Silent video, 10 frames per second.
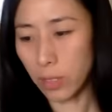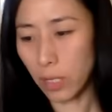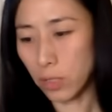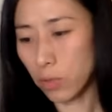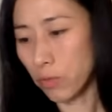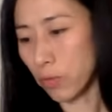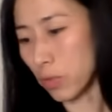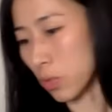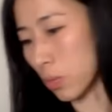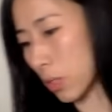That's the
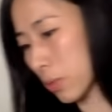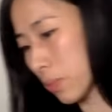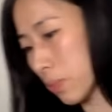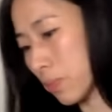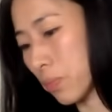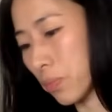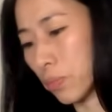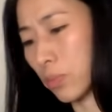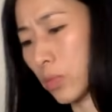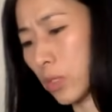first one.
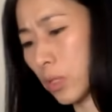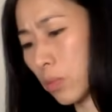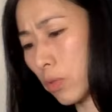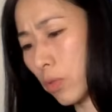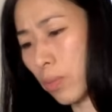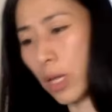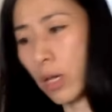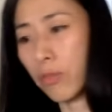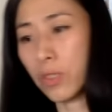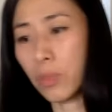Some of them might
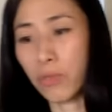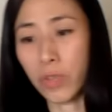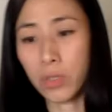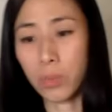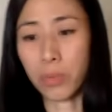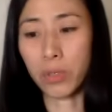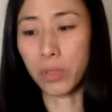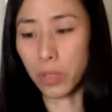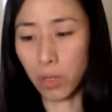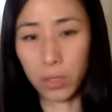have some
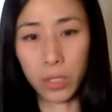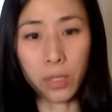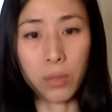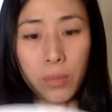fingerprints on it,